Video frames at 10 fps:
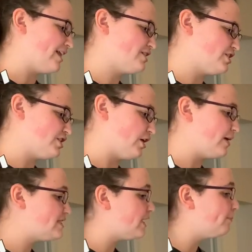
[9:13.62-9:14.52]
that's good to know.
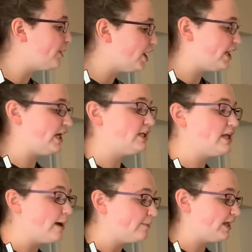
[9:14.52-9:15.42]
Is it a burning,
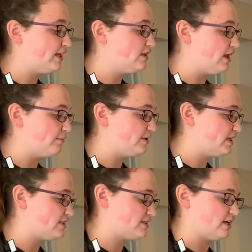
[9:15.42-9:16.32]

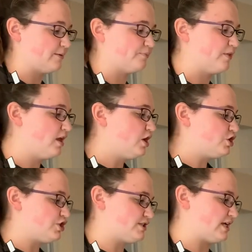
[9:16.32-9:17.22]
numbness,
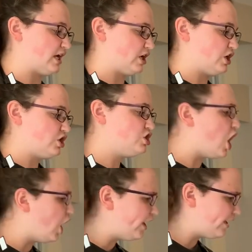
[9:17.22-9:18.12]
just like
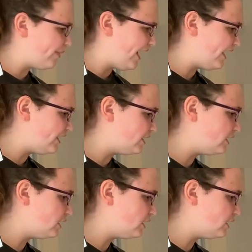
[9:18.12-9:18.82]
gnawing pain?